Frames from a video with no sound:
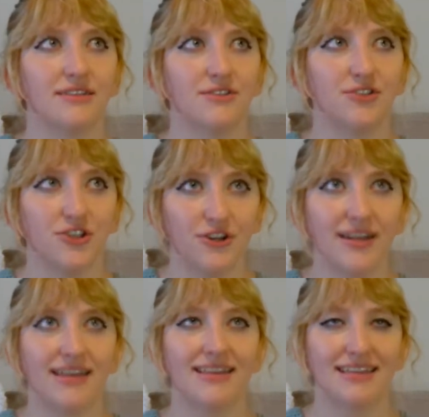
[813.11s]

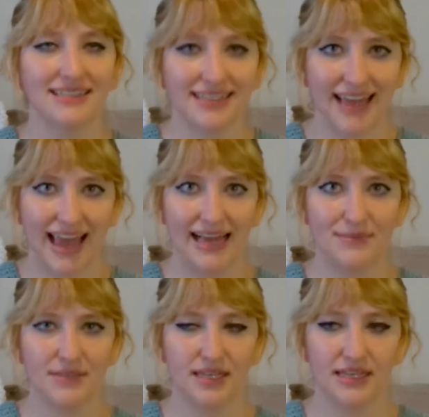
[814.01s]
during these
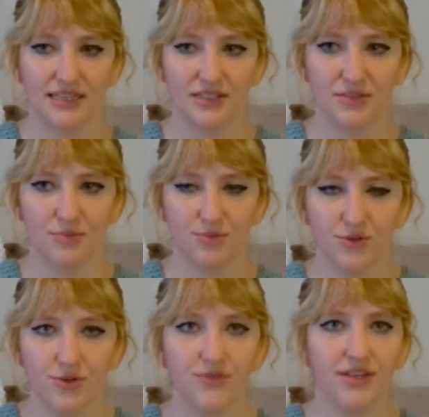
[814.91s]
games, it is
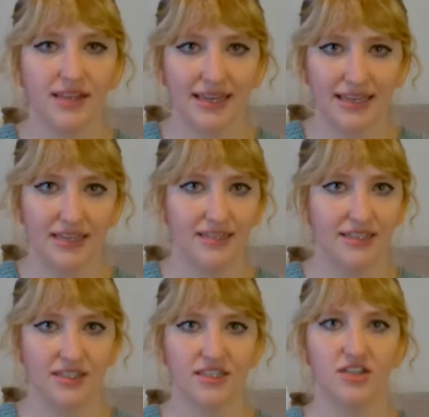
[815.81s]
proven that
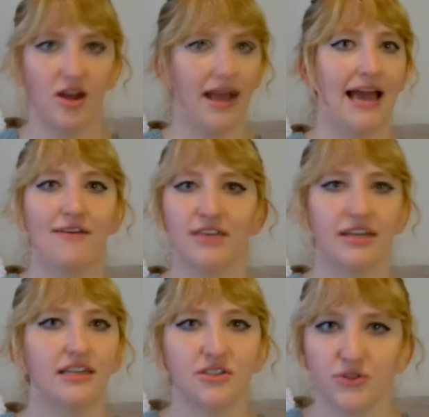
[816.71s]
Gillies does not have
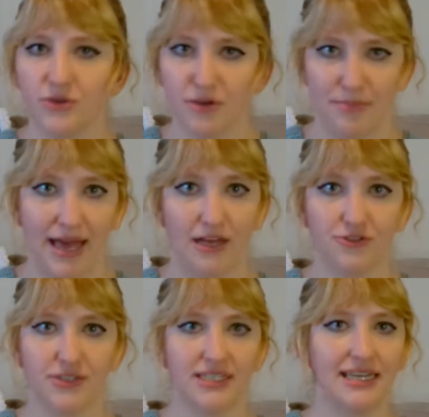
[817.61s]
any sort of
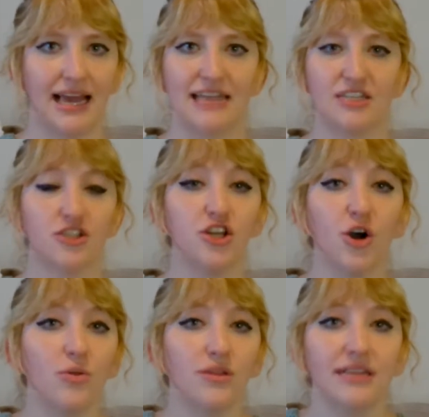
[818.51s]
boundaries. He has
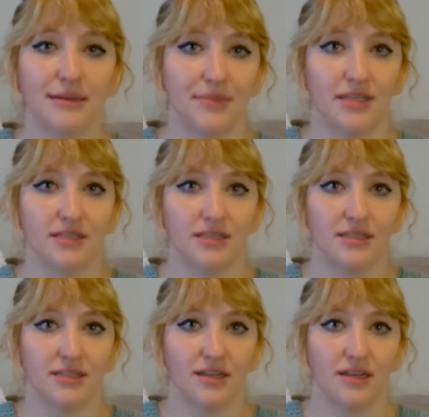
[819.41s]
no
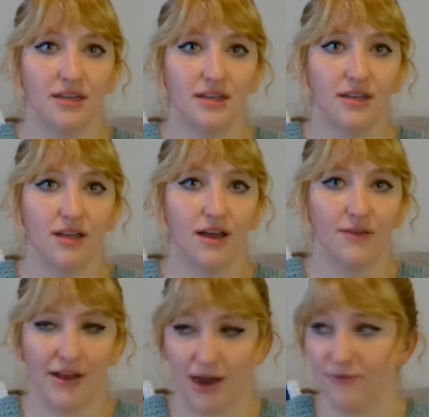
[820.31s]
limits of
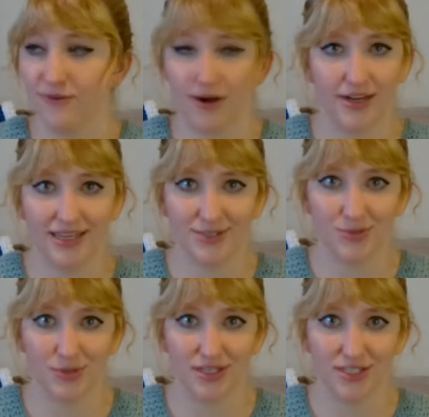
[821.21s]
how far he's
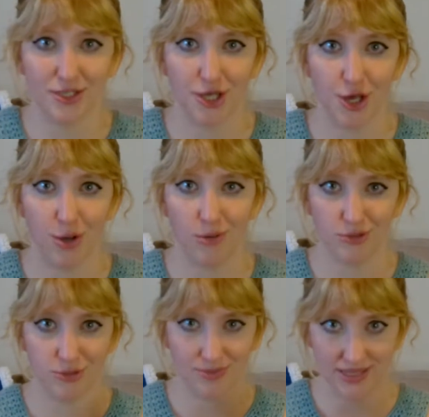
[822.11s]
willing to go
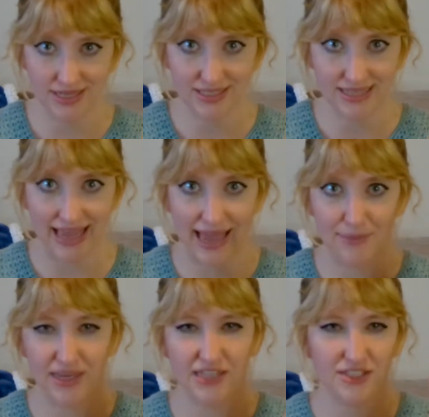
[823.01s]
to play his game
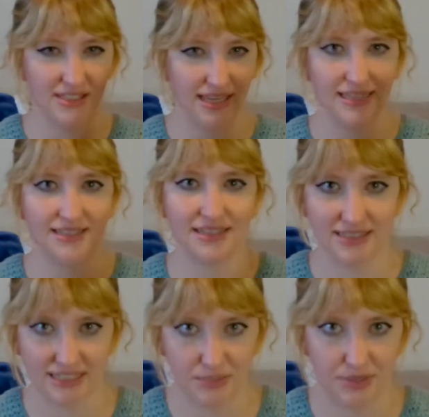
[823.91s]
and to test his
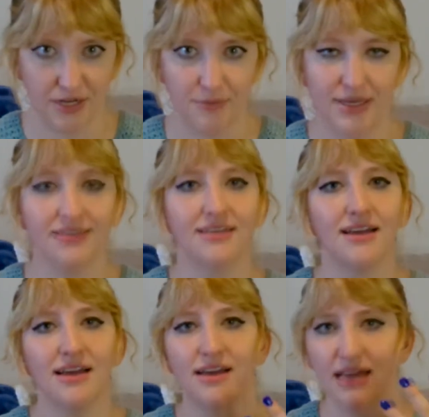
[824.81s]
experiments.
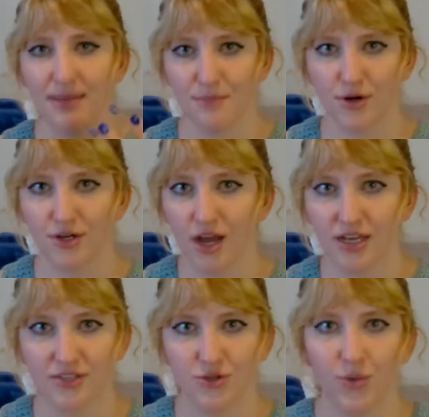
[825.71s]
In Murdoch
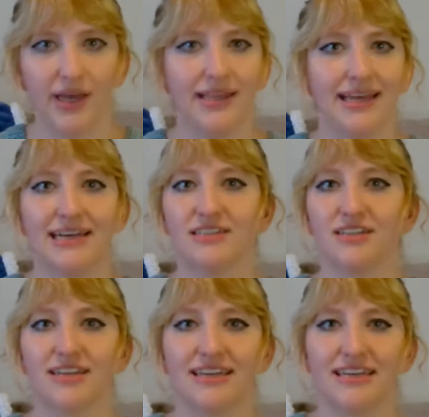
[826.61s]
and Toyland,
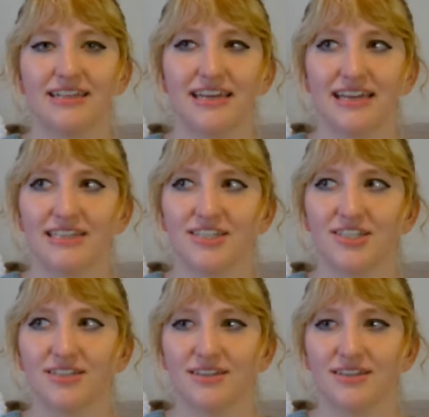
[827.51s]
Gillies